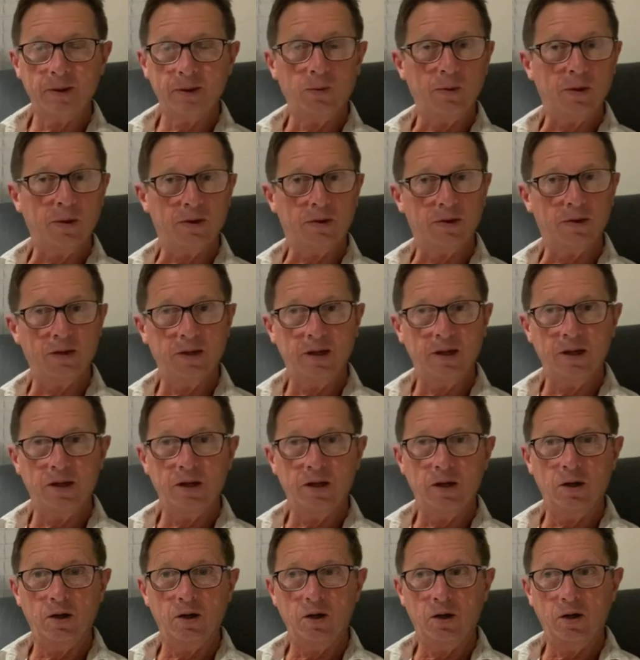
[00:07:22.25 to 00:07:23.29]
with
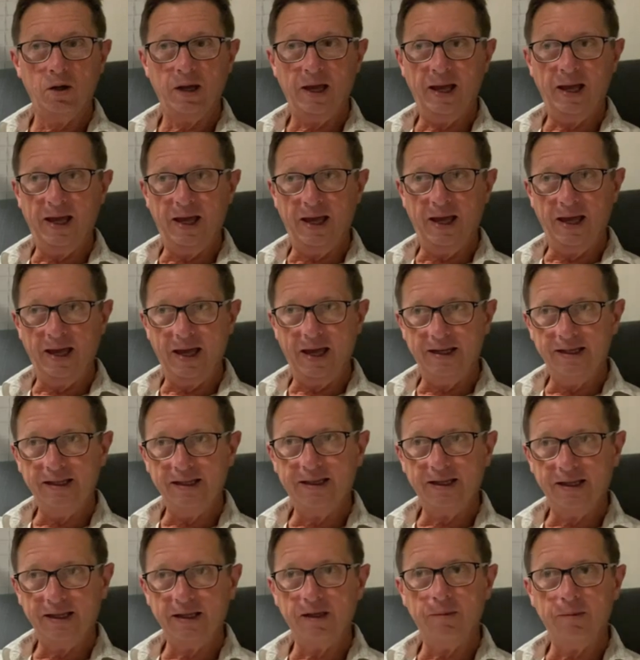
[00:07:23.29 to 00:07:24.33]

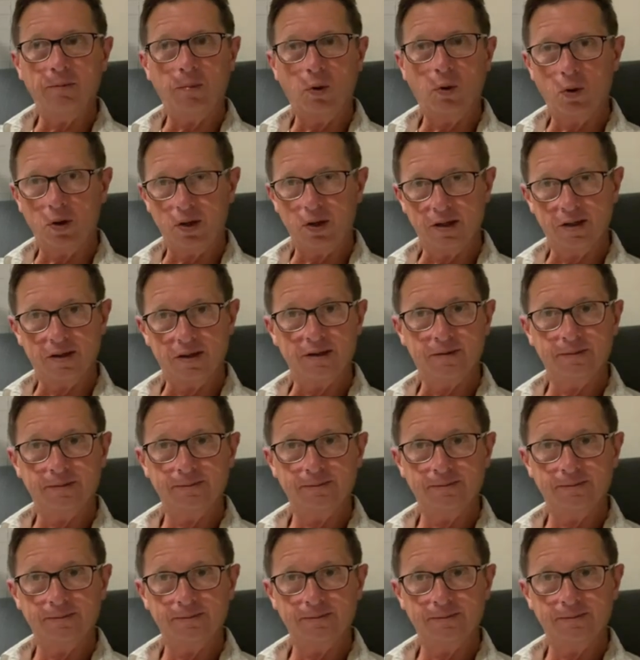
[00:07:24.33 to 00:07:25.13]
anything important